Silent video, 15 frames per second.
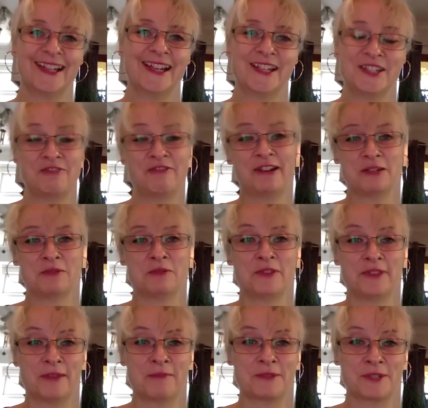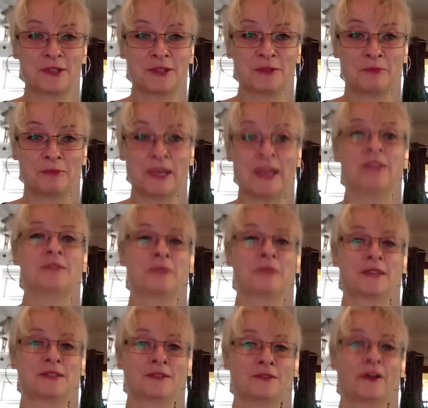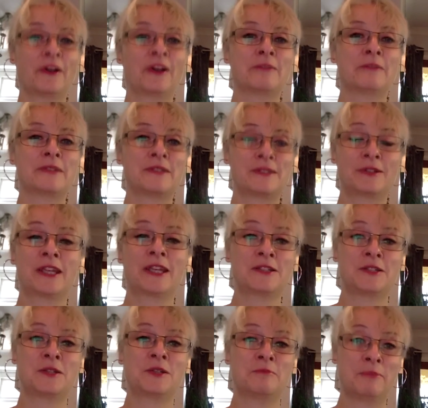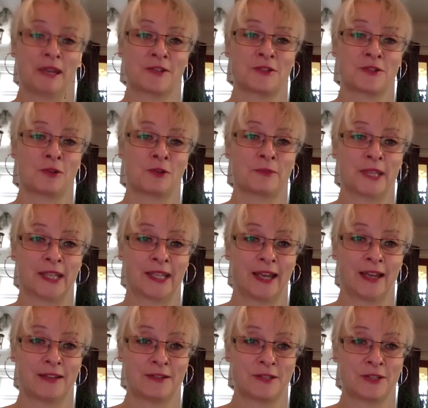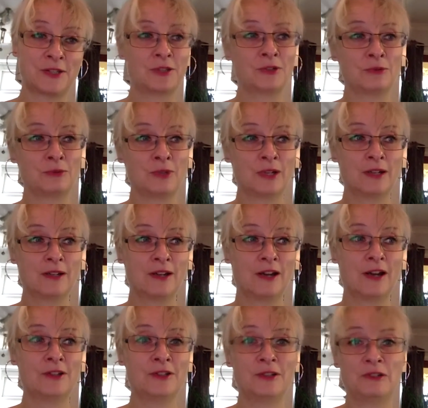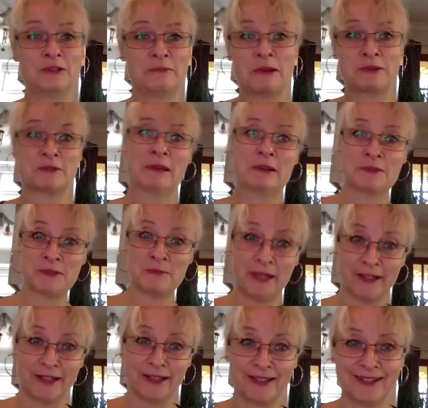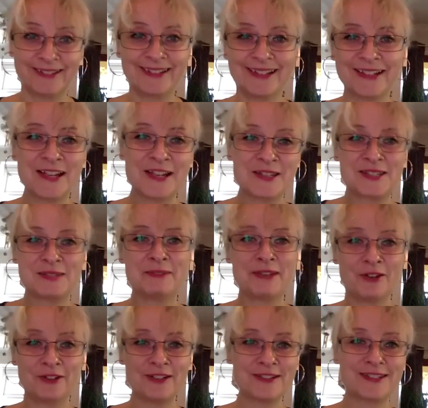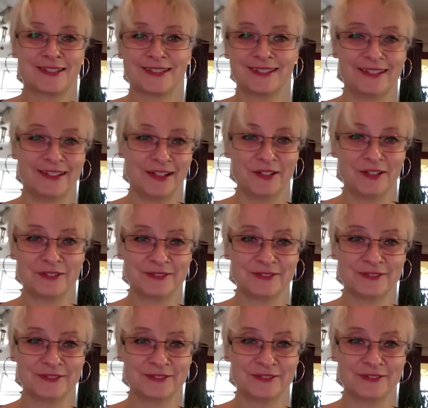you really want them to be in the best environment so they can do the best job they can to earn you the most amount of money, to be honest, you know.